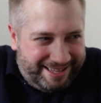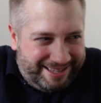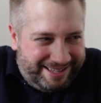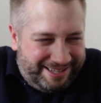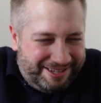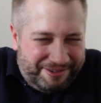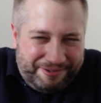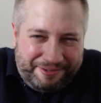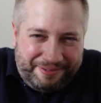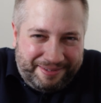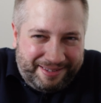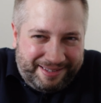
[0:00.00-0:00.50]
Do
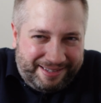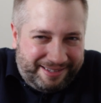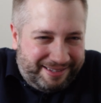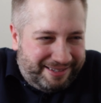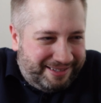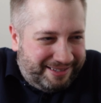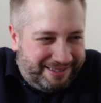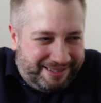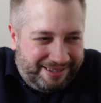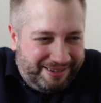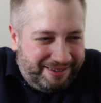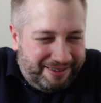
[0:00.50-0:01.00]
you
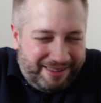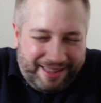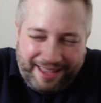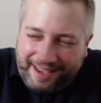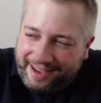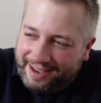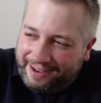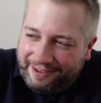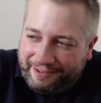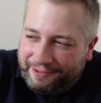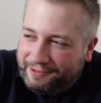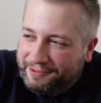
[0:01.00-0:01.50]
do you
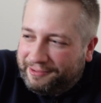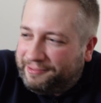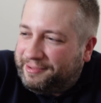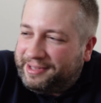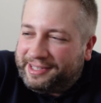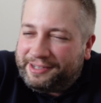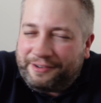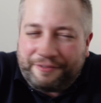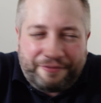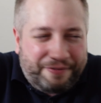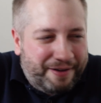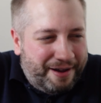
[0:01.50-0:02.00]
like
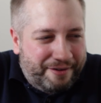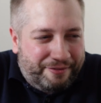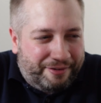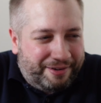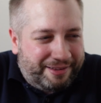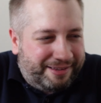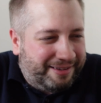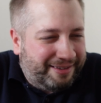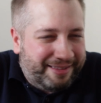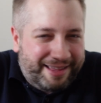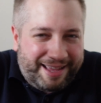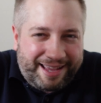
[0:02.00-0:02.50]
what's your
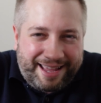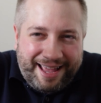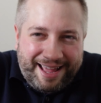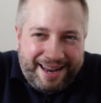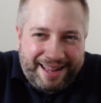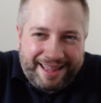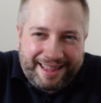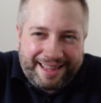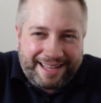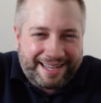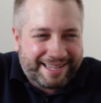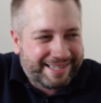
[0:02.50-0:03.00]
favorite? Do you like
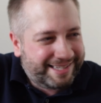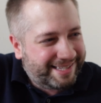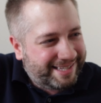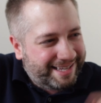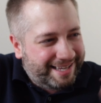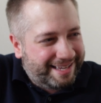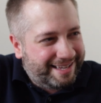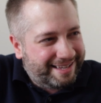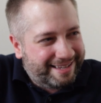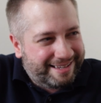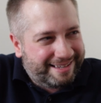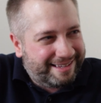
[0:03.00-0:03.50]
any of these?
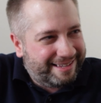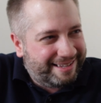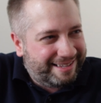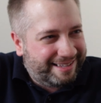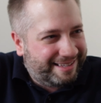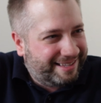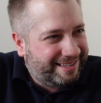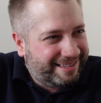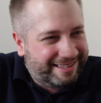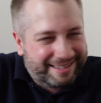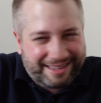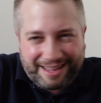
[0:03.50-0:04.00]

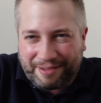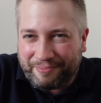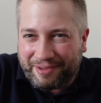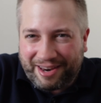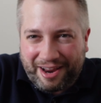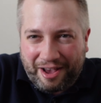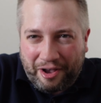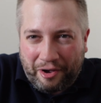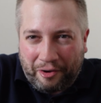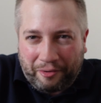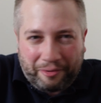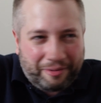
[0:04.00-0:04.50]
Let me
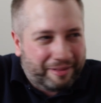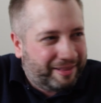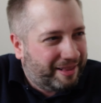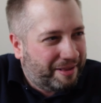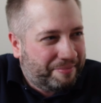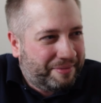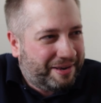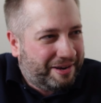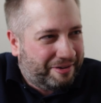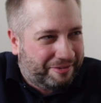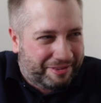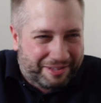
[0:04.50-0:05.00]
know.
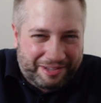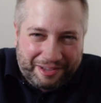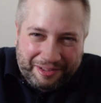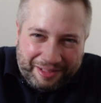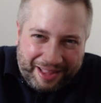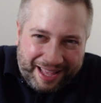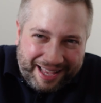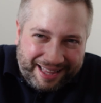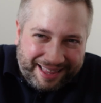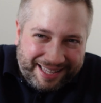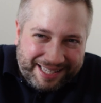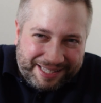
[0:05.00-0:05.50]
Let me know. Do you
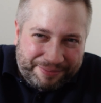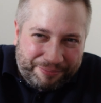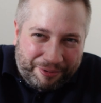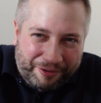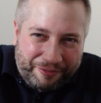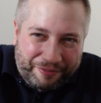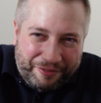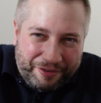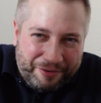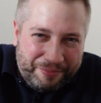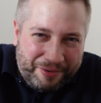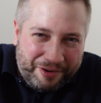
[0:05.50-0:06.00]
like this
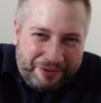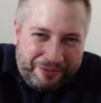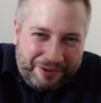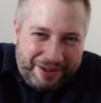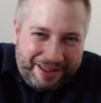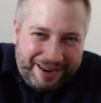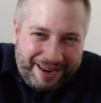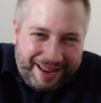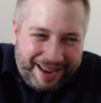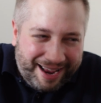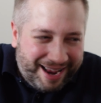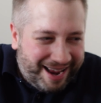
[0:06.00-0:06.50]
Profumo
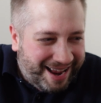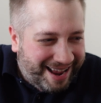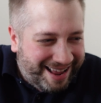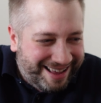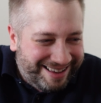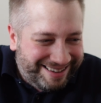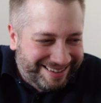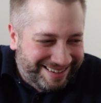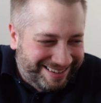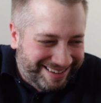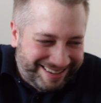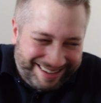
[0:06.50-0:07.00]
one?
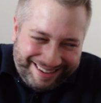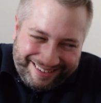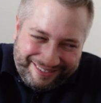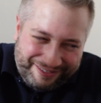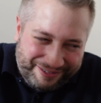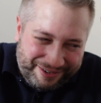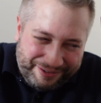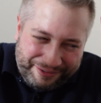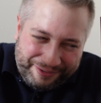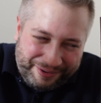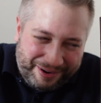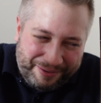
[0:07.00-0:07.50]

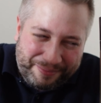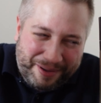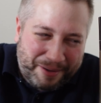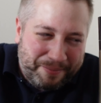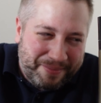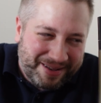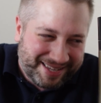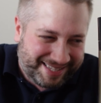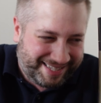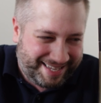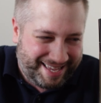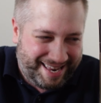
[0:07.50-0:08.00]
What, what am I
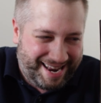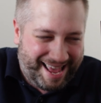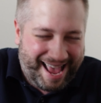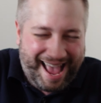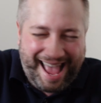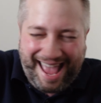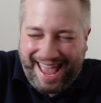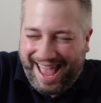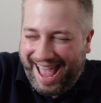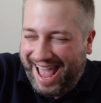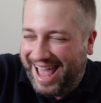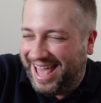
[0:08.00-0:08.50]
missing?
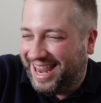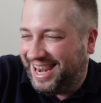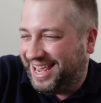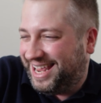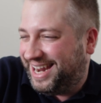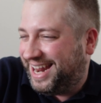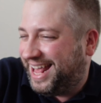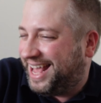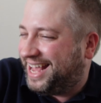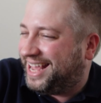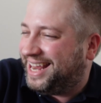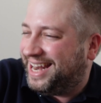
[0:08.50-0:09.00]
I hate it.
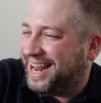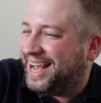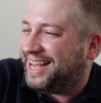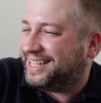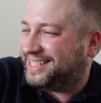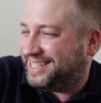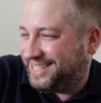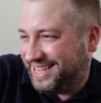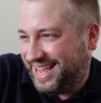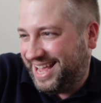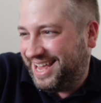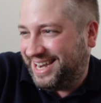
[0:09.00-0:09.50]
I
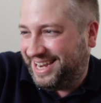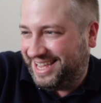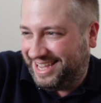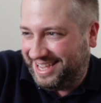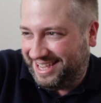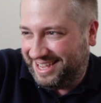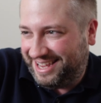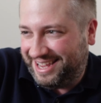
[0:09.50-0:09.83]
cannot stand it